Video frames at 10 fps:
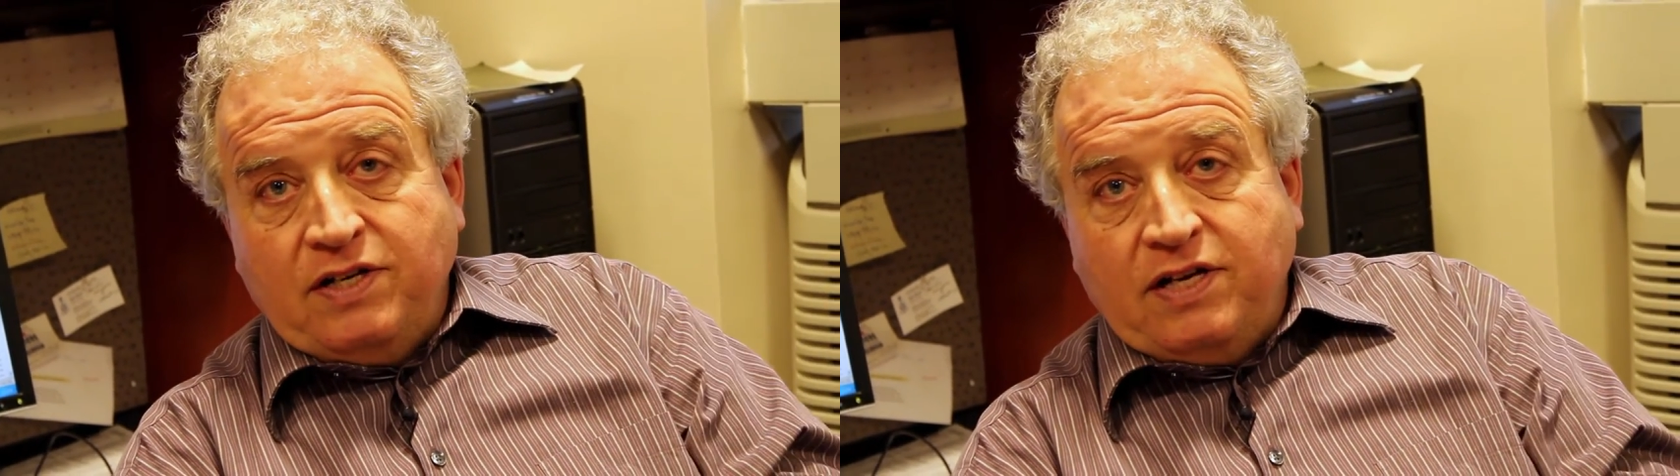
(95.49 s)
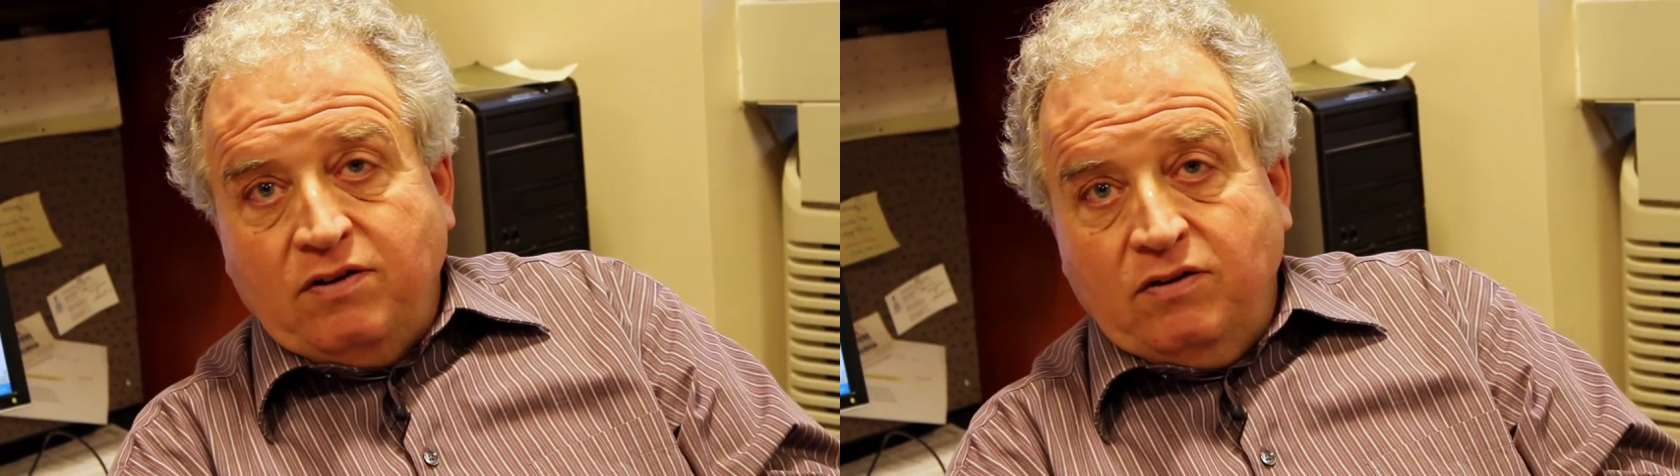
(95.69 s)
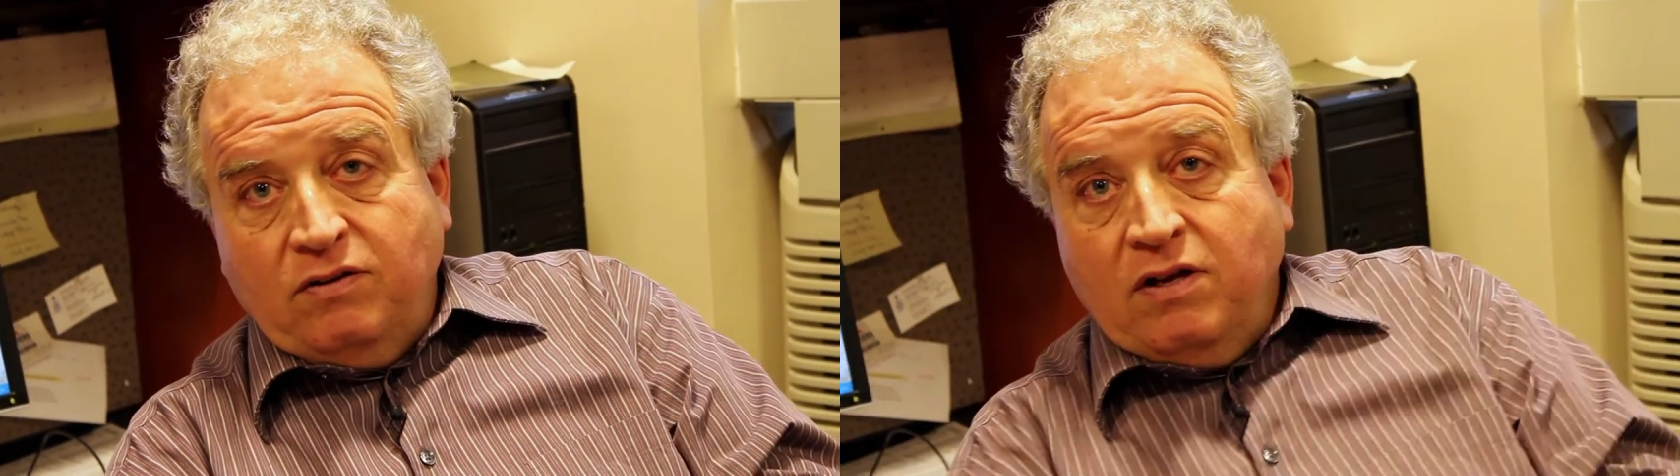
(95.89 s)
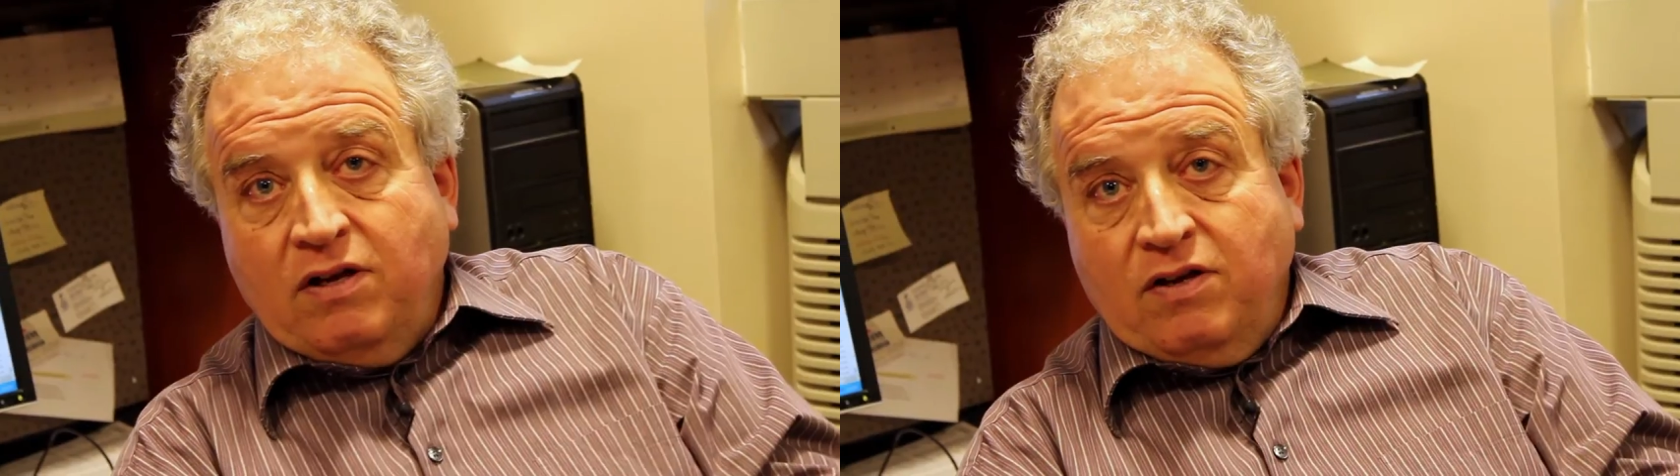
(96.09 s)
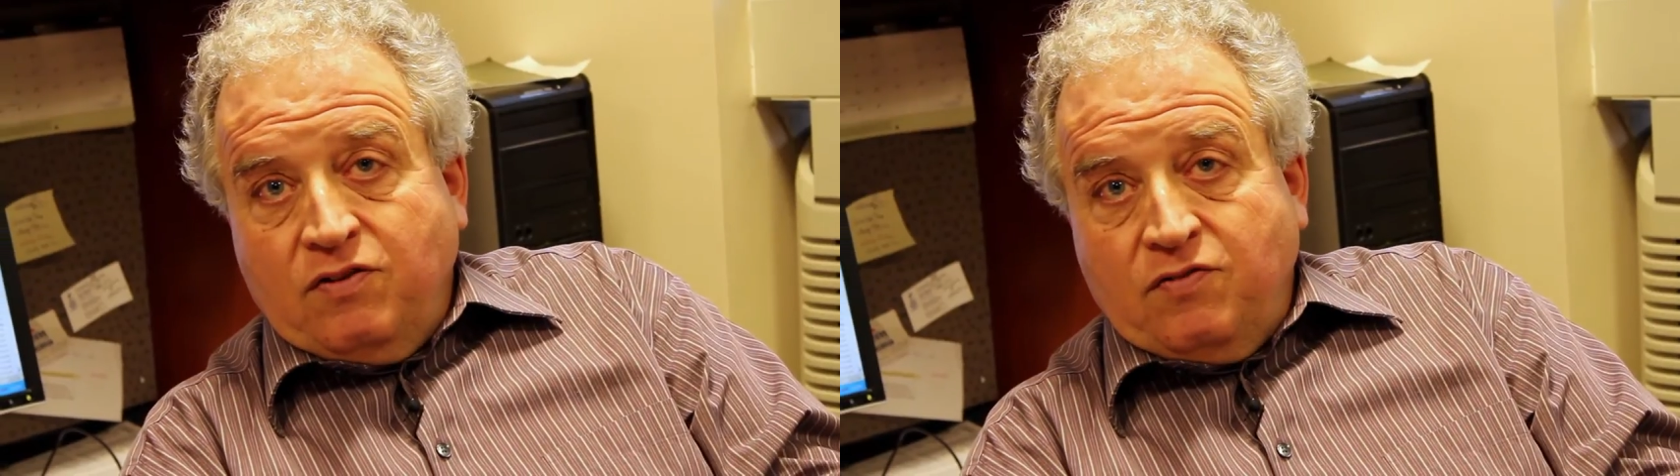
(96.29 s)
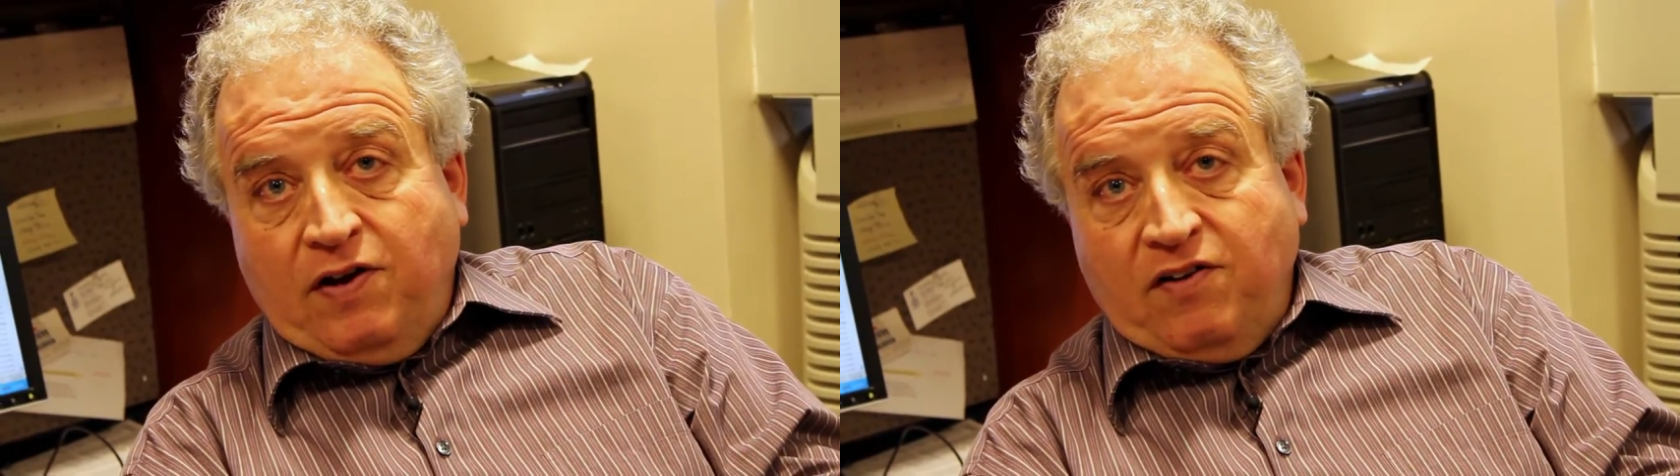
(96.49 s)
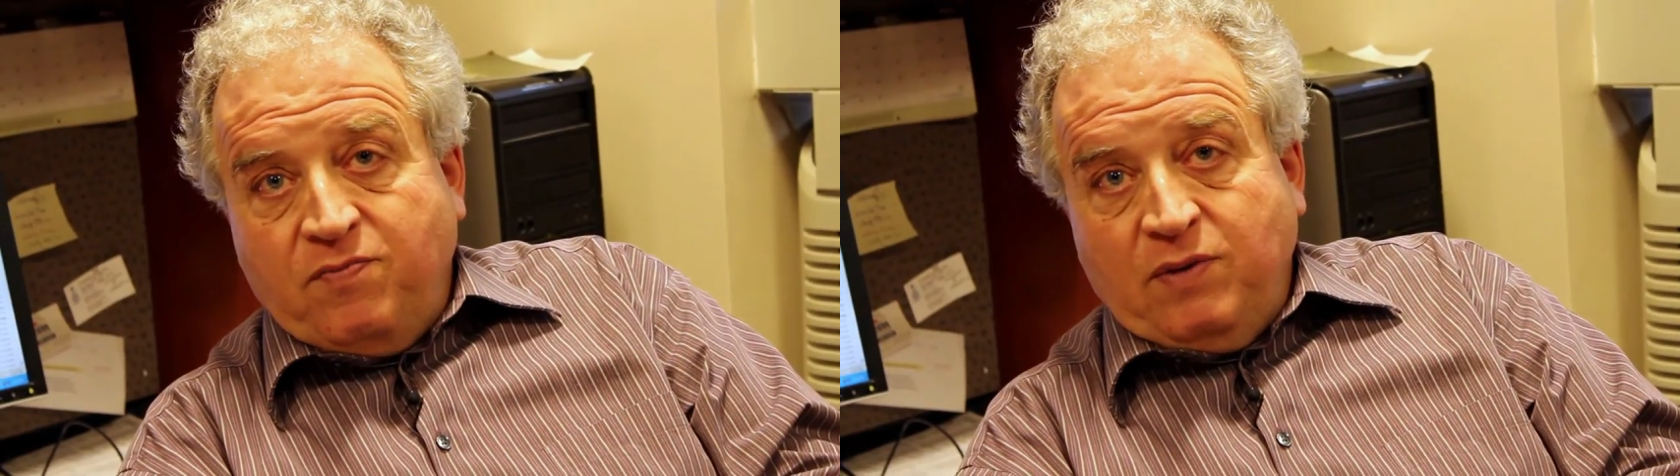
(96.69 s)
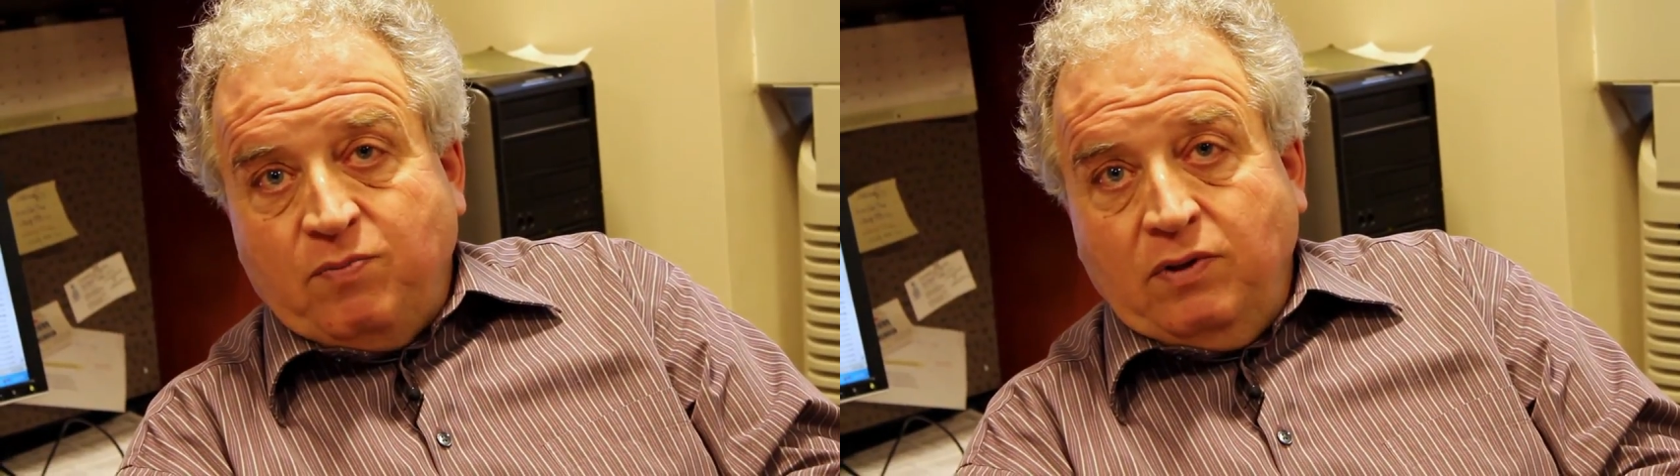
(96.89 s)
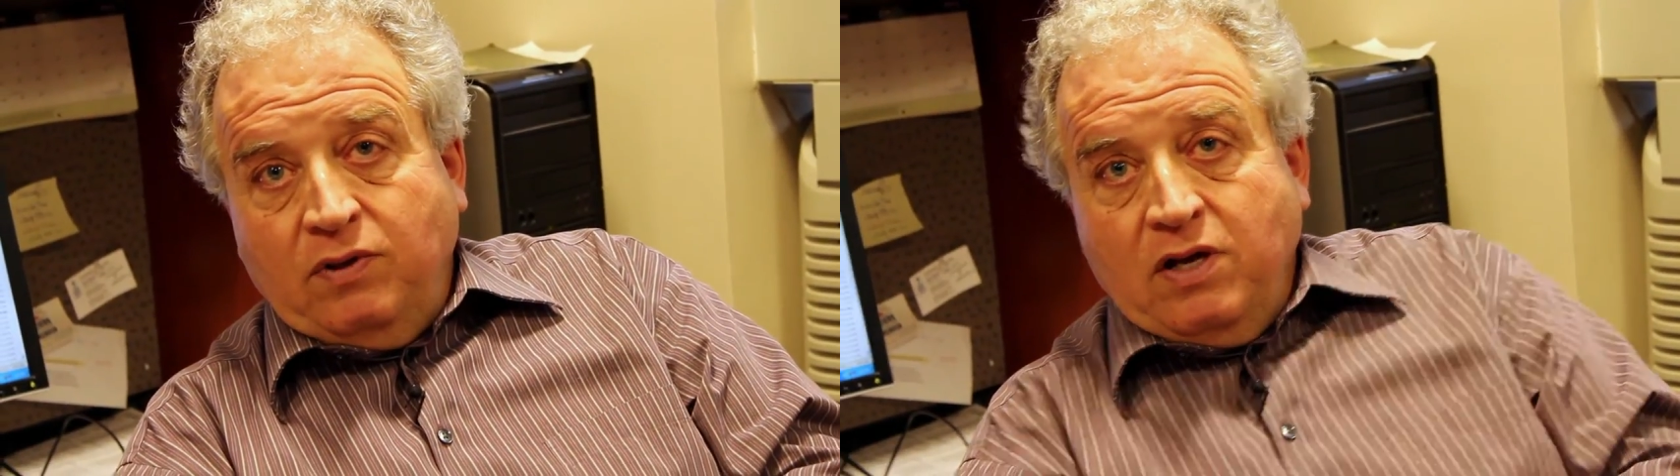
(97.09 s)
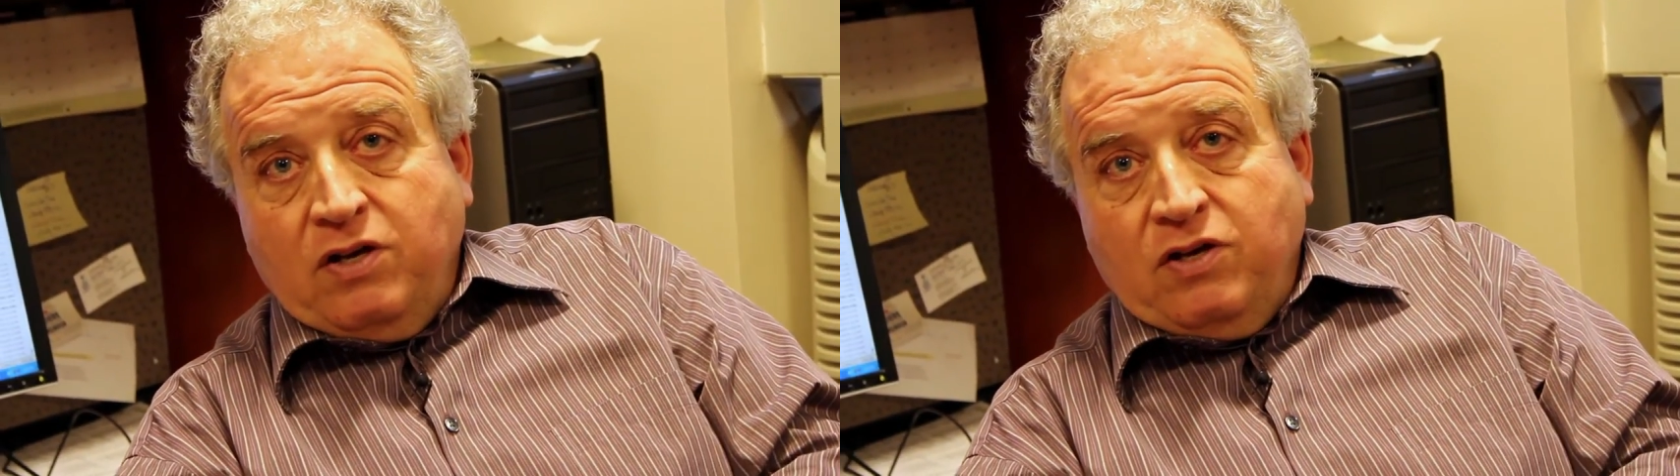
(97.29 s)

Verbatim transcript: and kill the five people.